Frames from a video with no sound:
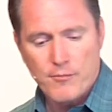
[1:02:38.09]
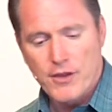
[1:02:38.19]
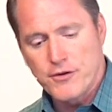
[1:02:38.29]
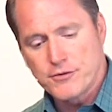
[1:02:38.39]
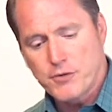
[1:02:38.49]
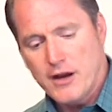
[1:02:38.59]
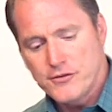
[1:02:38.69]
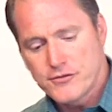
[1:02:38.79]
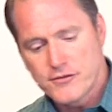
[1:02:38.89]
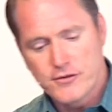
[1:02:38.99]
Brethren,
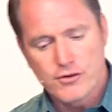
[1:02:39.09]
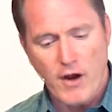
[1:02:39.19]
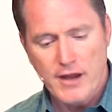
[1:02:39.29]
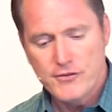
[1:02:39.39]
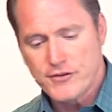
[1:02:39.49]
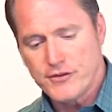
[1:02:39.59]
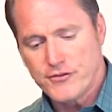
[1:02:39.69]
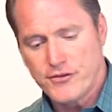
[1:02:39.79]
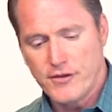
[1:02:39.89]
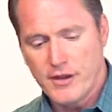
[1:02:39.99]
Christ
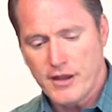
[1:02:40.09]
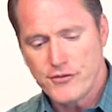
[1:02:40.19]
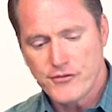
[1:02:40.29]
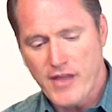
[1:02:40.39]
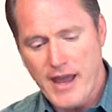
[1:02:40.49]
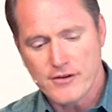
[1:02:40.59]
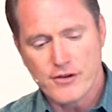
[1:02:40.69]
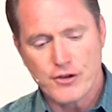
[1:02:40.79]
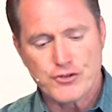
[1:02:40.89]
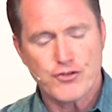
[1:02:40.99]
is that
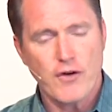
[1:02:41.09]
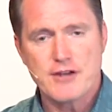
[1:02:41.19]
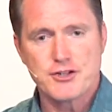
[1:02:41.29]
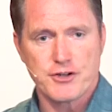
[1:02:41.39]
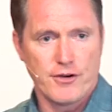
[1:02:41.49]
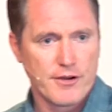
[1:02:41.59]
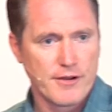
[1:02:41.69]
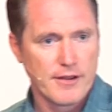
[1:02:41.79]
treasure